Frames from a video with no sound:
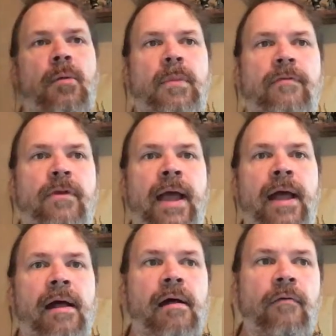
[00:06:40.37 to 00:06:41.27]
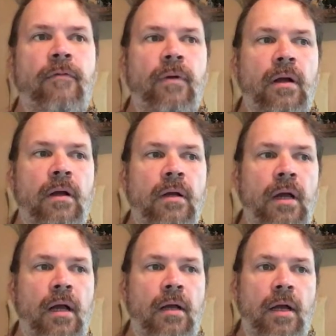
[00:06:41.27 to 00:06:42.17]
If you have
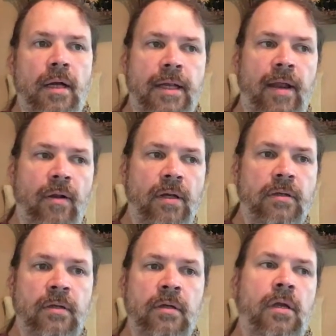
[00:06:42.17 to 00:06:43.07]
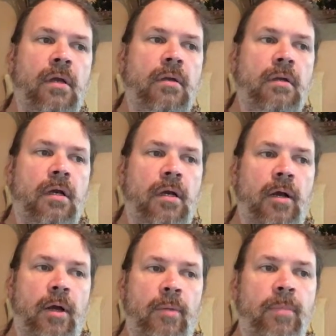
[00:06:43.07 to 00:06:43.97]
a character,
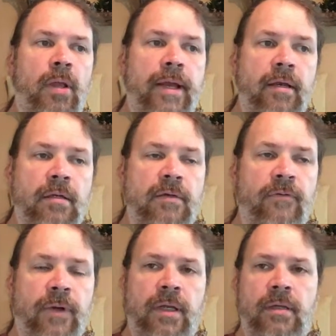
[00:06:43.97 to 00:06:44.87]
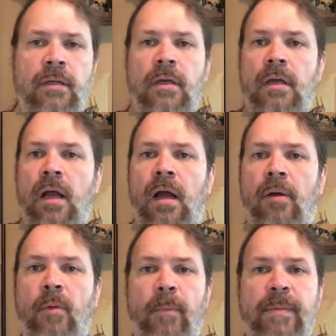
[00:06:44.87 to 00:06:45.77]
a player, a friend,
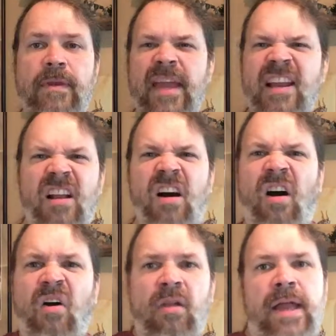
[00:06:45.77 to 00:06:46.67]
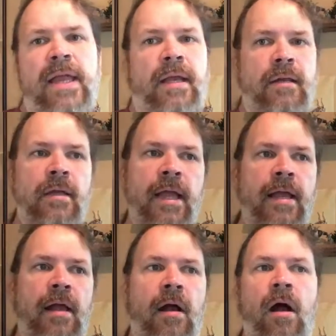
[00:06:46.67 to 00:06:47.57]
maybe they can call in,
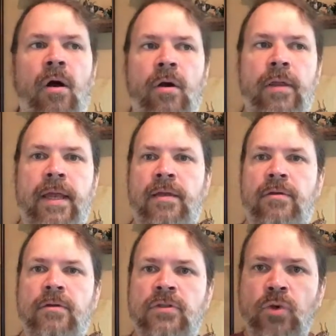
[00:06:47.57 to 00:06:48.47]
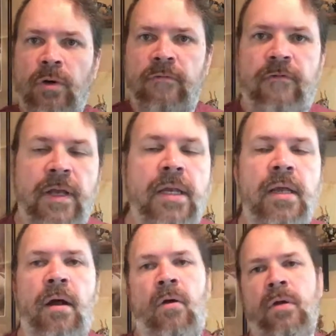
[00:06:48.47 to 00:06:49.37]
or they can do a short
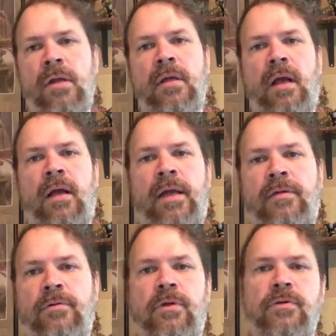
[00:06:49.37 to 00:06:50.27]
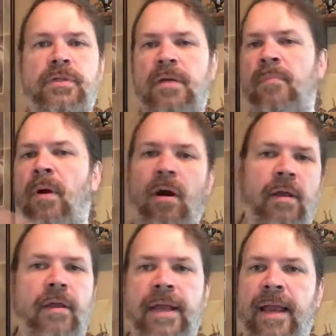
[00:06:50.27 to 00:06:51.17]
video introducing part
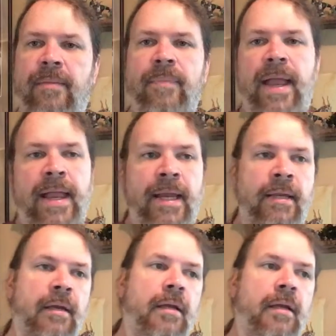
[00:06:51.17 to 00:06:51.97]
of the campaign.